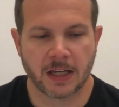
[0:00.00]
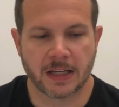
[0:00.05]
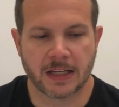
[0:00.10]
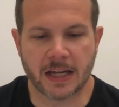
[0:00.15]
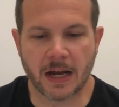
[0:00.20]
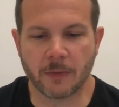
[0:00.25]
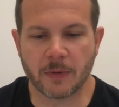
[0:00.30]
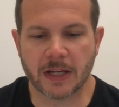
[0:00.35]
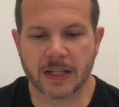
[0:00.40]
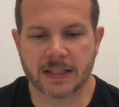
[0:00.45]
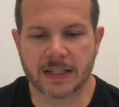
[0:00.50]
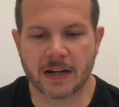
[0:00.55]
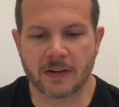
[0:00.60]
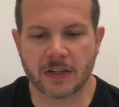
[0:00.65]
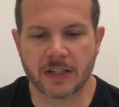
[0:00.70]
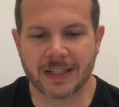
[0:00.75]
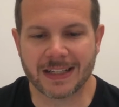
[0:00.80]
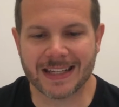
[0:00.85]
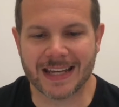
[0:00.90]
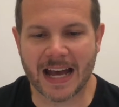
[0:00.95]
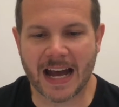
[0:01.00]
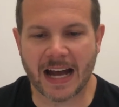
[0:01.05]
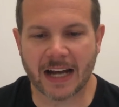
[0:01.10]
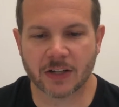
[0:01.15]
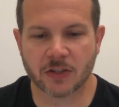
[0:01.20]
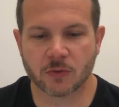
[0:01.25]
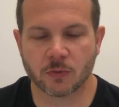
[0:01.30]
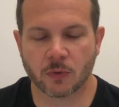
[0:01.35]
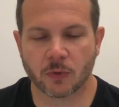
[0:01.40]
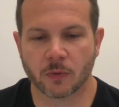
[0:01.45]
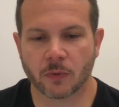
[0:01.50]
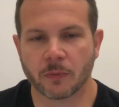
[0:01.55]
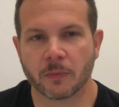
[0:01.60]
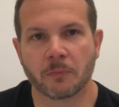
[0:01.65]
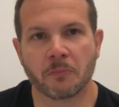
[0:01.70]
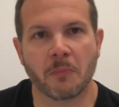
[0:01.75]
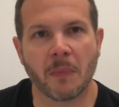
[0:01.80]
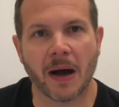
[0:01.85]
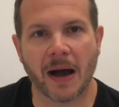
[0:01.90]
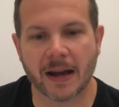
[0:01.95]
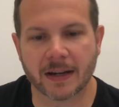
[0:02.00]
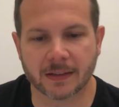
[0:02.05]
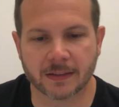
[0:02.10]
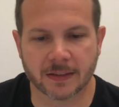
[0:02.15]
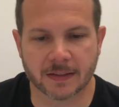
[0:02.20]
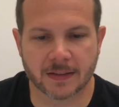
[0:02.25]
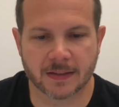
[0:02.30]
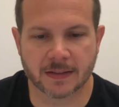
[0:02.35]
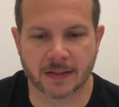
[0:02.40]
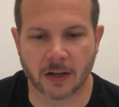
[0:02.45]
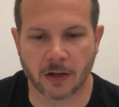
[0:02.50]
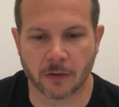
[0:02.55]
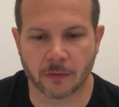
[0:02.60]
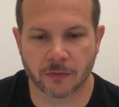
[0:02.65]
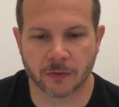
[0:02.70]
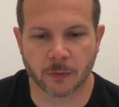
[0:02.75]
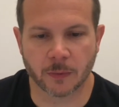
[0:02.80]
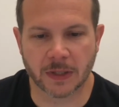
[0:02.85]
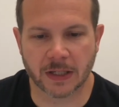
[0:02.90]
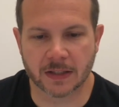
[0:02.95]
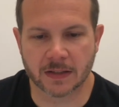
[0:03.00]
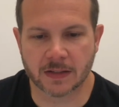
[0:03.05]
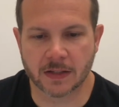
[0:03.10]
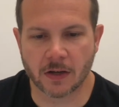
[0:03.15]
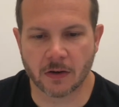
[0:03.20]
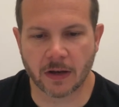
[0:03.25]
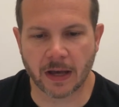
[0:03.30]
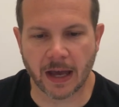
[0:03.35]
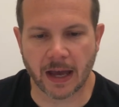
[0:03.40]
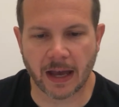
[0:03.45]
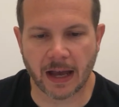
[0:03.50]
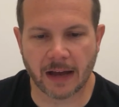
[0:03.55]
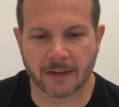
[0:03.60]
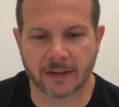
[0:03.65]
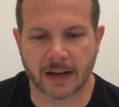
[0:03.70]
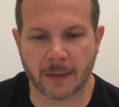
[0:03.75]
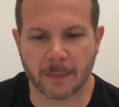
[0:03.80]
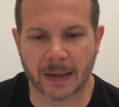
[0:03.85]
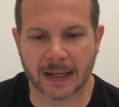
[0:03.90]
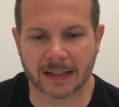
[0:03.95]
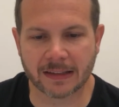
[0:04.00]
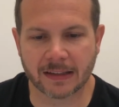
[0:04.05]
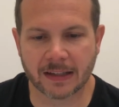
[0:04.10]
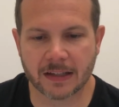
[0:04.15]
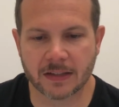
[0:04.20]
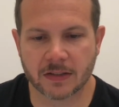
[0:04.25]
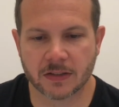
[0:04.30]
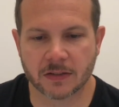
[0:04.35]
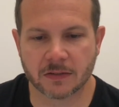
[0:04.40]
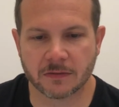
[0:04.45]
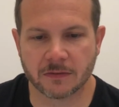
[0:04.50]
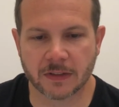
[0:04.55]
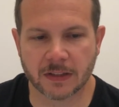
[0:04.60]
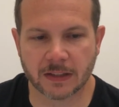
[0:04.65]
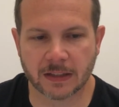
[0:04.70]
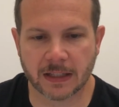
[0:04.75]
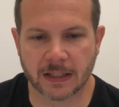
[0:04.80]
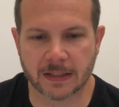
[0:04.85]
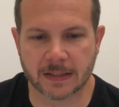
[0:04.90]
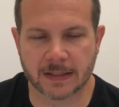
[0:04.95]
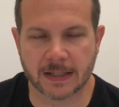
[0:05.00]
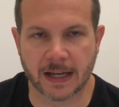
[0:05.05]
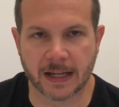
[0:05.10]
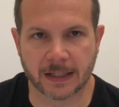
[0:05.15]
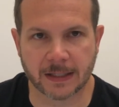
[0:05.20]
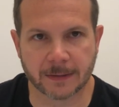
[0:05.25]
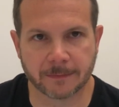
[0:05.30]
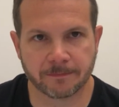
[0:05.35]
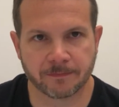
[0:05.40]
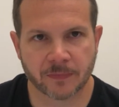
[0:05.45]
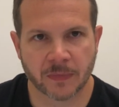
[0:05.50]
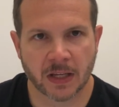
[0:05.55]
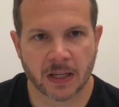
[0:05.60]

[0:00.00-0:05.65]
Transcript: Now we get down into the actual model itself. So we can see, okay, I've got my list of VLAN tenant.